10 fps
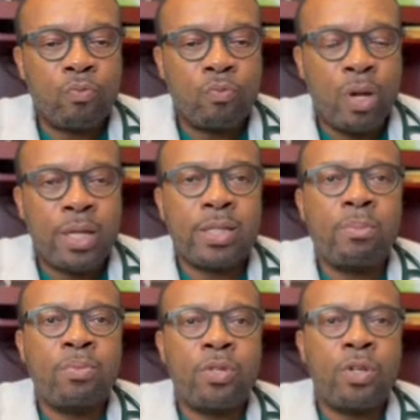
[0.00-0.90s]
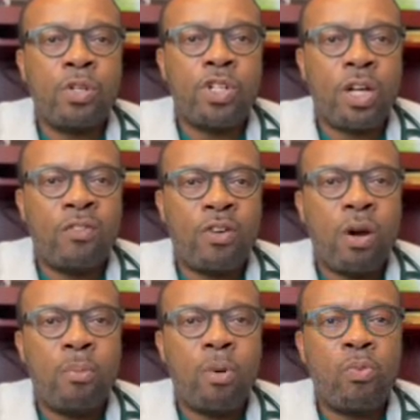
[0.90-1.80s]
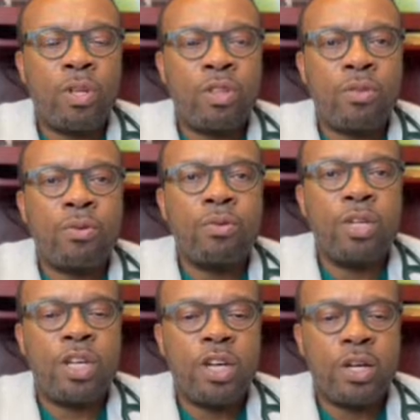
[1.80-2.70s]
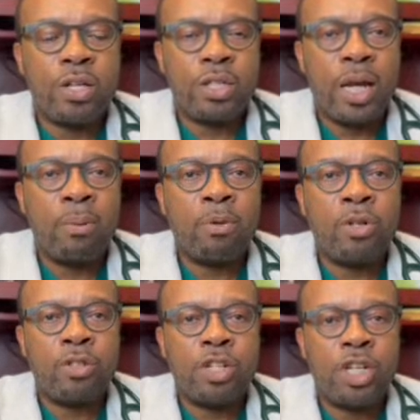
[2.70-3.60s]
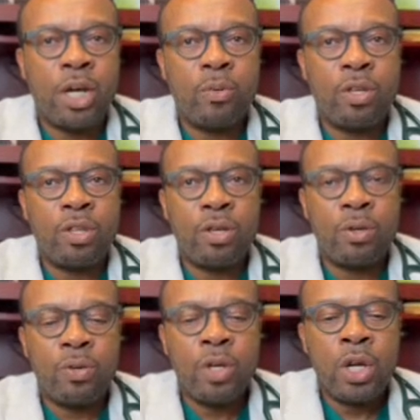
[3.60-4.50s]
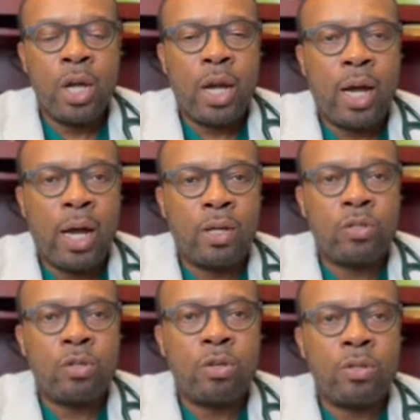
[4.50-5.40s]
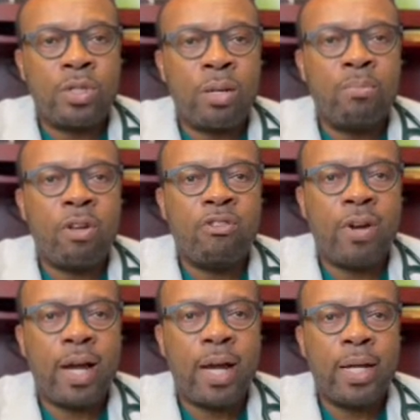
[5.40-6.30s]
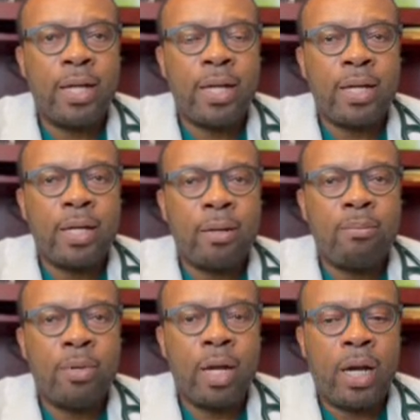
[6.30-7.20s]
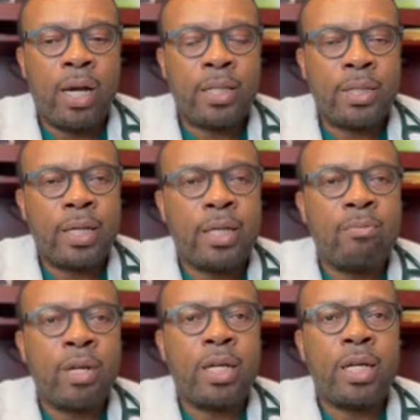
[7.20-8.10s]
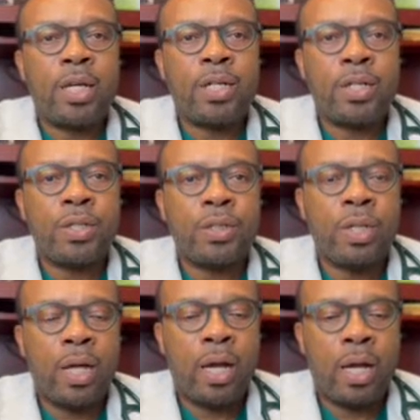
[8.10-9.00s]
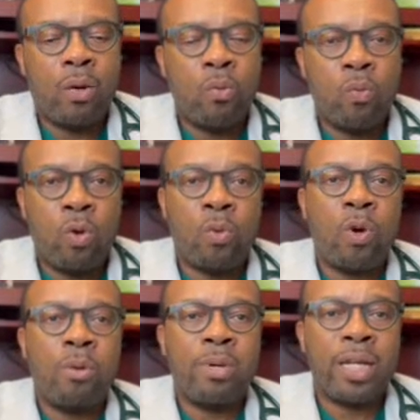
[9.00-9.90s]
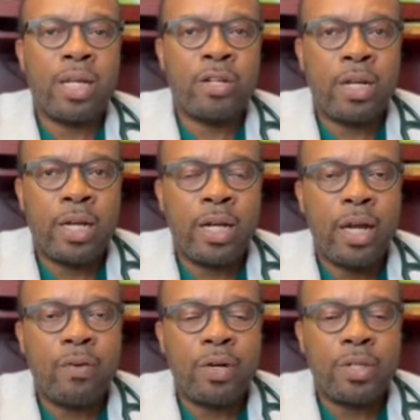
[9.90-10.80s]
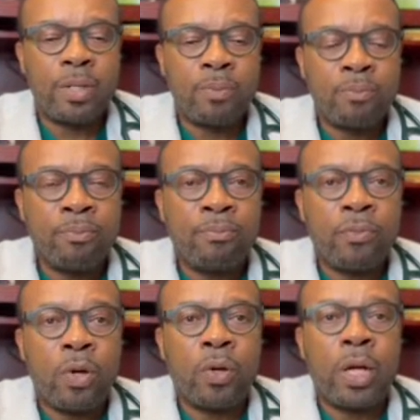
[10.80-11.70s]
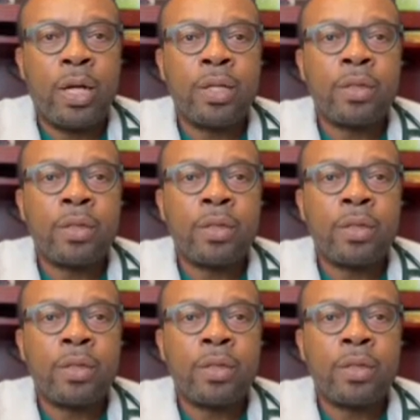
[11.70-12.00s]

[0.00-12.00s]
a simple solution I've come up with through the years, I'm going to share with you to simplify taking medications, what we call medication adherence. Okay,